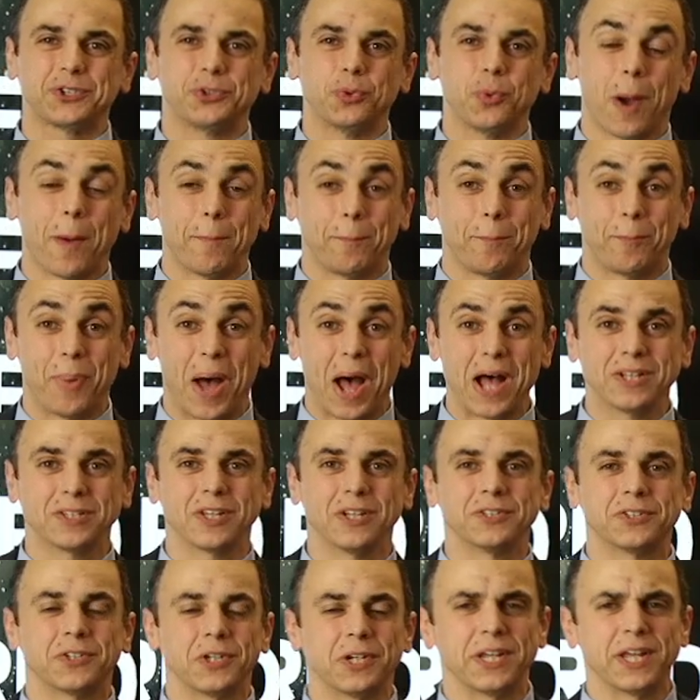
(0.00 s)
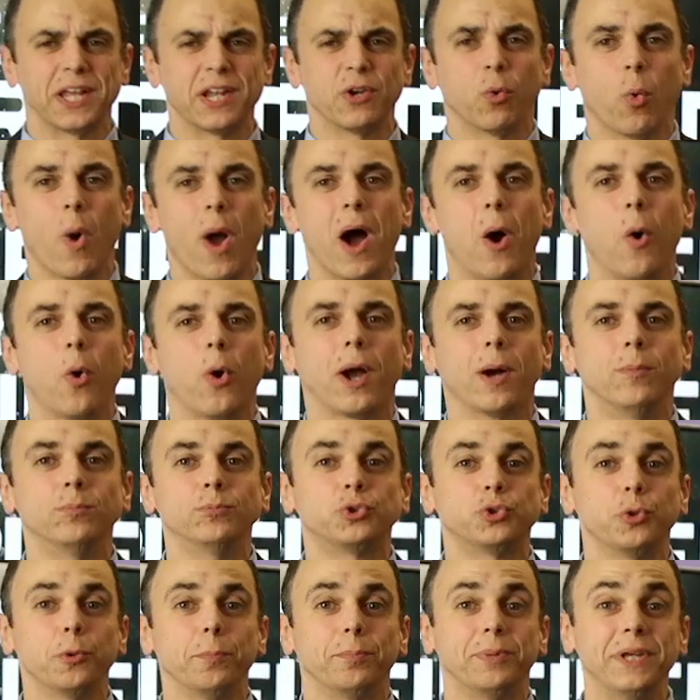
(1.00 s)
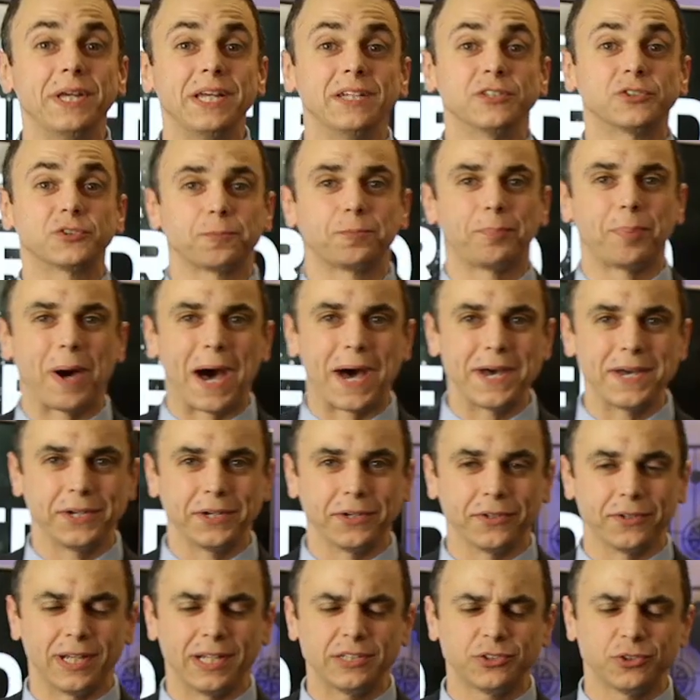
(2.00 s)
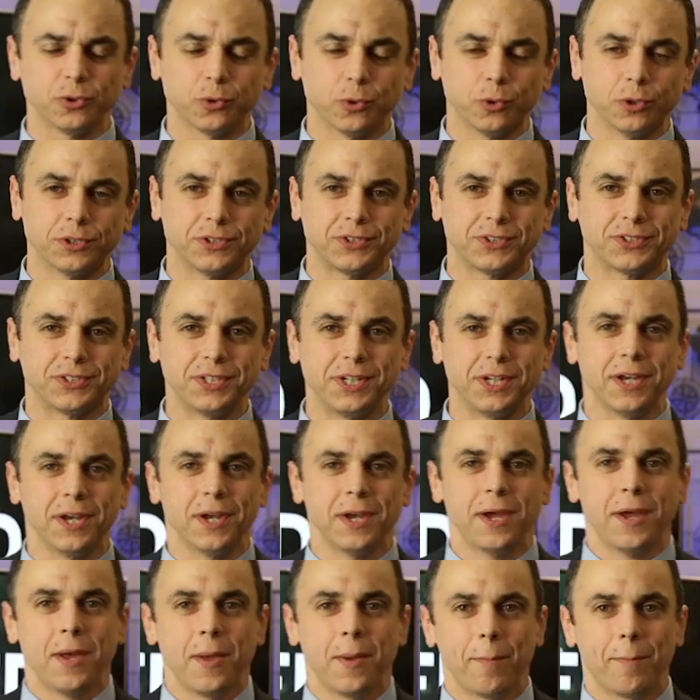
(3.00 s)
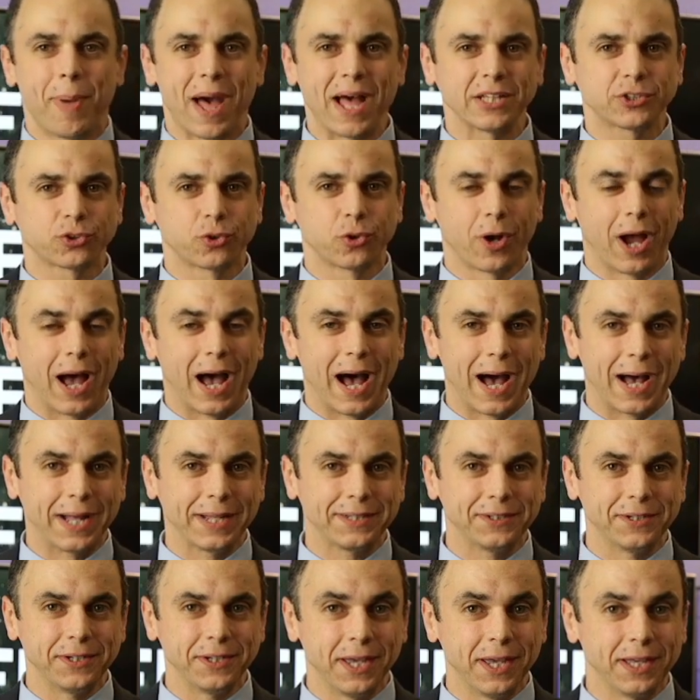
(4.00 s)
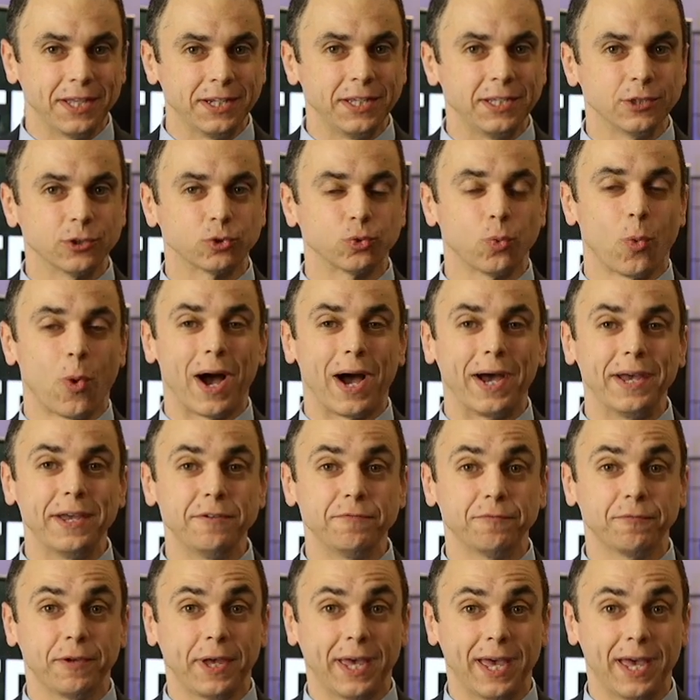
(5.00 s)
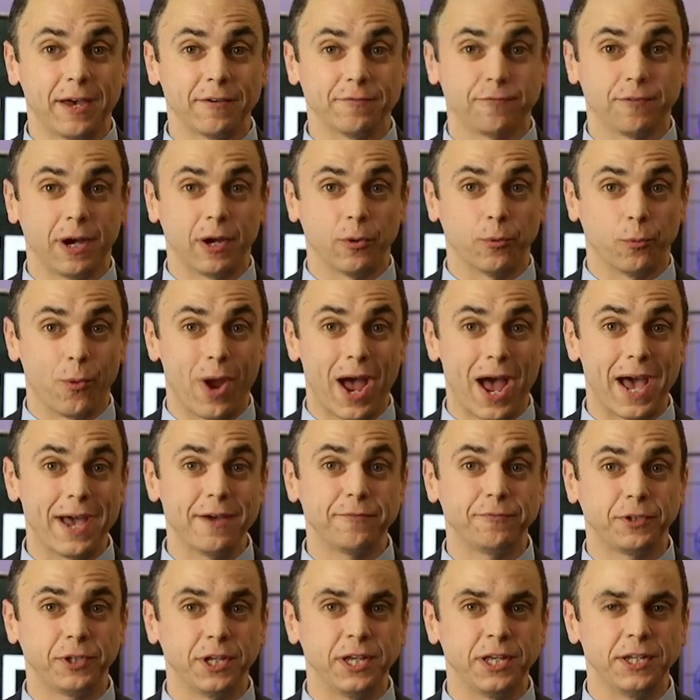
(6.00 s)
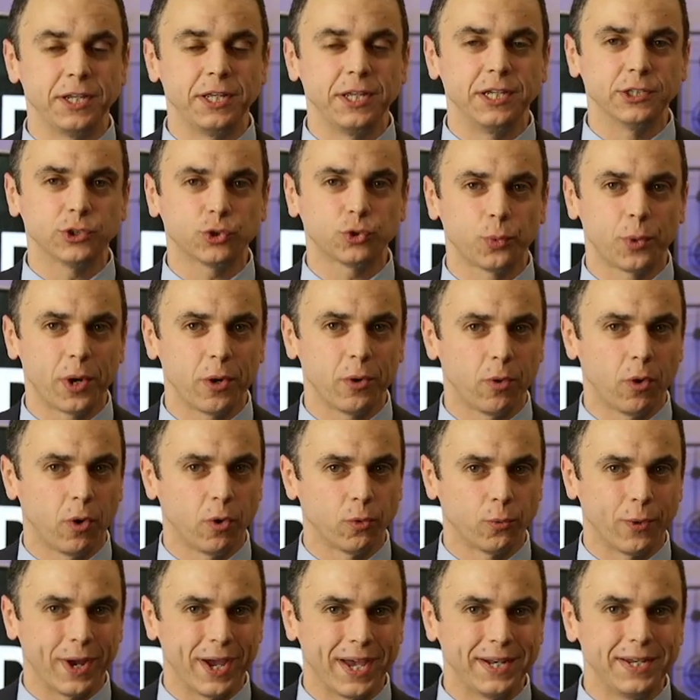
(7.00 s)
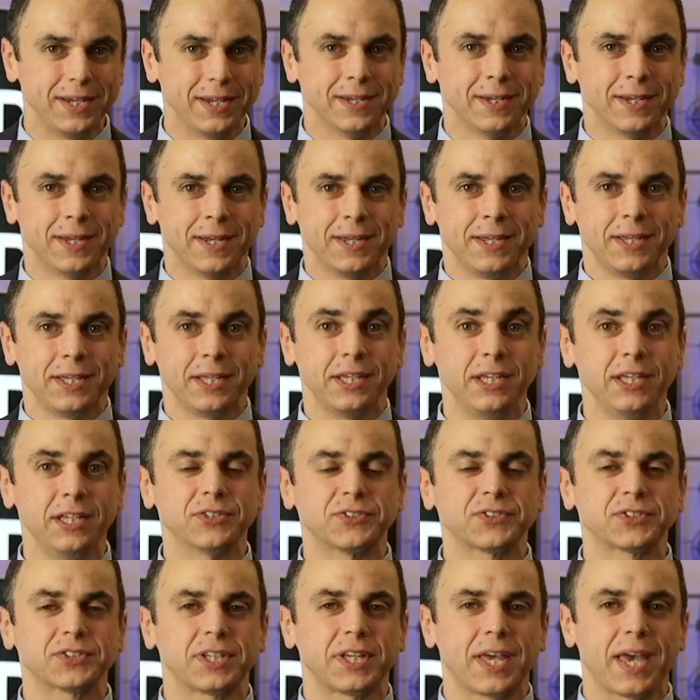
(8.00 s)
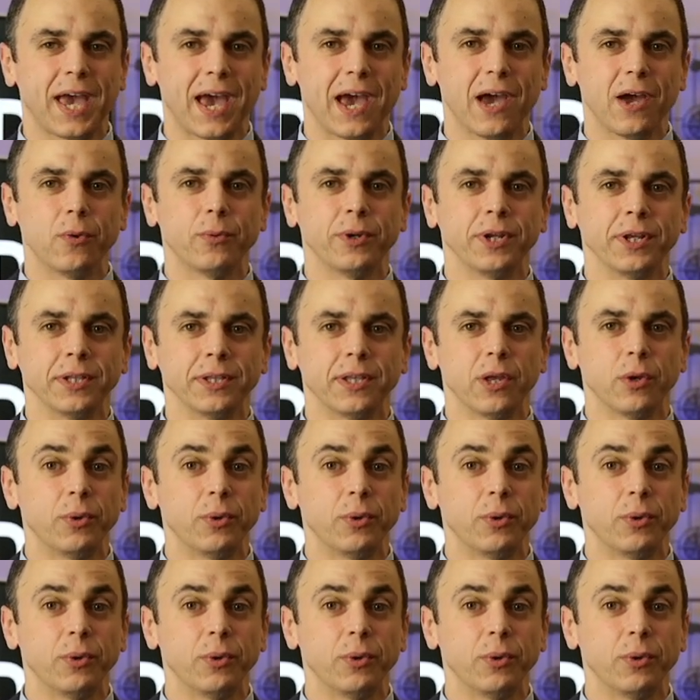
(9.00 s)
you abundantly and welcome to Be Inspired. As you could see, Pastor Adi and his wife have arrived in Israel already. He is carrying the